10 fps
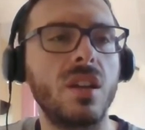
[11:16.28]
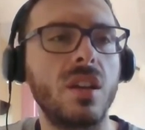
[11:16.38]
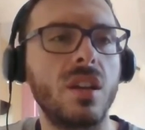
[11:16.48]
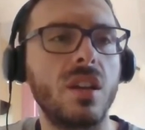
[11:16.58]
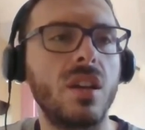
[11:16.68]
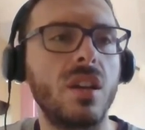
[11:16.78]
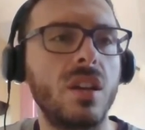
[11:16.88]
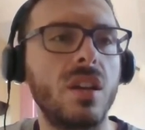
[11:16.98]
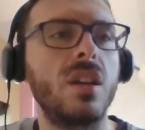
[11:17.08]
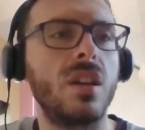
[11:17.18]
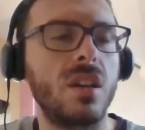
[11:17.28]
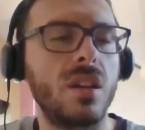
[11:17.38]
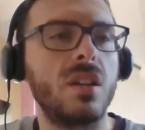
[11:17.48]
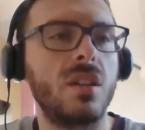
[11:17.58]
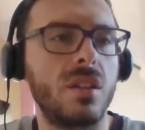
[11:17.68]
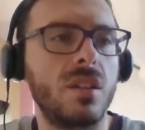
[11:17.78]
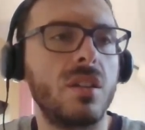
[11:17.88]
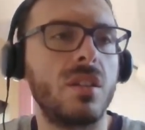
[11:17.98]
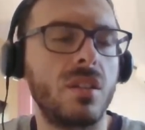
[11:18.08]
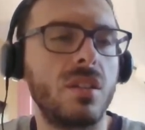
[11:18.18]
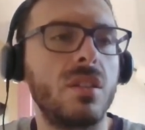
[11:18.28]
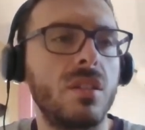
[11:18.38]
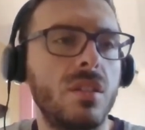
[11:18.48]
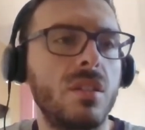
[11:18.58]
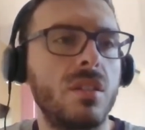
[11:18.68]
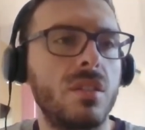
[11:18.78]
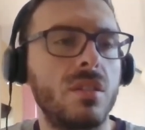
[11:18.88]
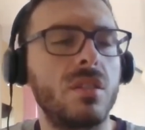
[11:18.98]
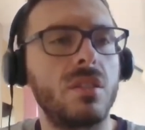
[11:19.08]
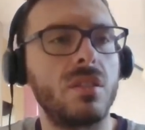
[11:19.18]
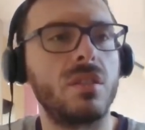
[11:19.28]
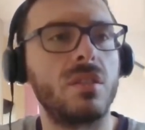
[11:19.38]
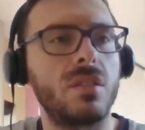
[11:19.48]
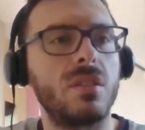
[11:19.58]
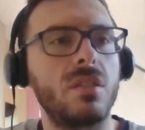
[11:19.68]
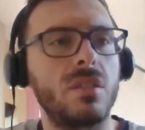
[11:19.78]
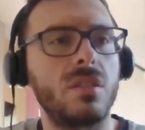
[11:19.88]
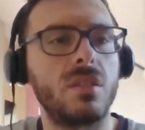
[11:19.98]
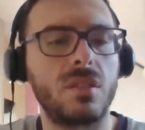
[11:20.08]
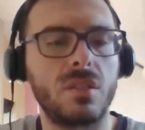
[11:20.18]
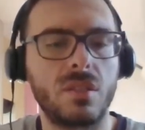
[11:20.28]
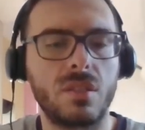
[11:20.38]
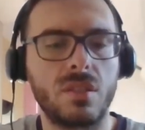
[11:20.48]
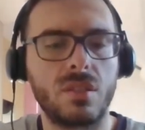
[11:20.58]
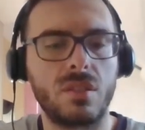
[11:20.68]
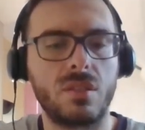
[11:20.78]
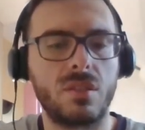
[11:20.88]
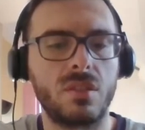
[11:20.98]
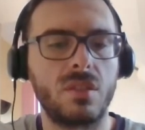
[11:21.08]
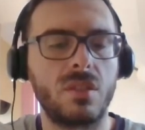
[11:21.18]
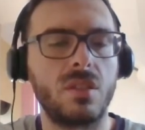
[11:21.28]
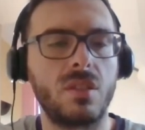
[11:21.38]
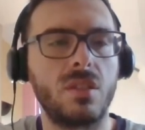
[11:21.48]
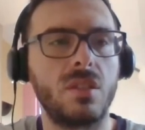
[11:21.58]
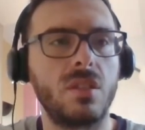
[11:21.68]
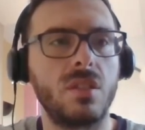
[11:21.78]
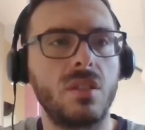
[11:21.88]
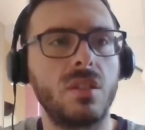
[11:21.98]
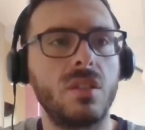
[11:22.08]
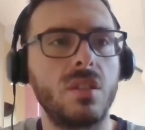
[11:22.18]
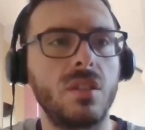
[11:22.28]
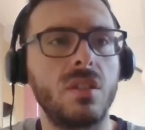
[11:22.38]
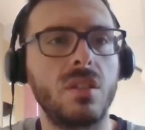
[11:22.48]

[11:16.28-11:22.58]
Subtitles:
This person isn't speaking.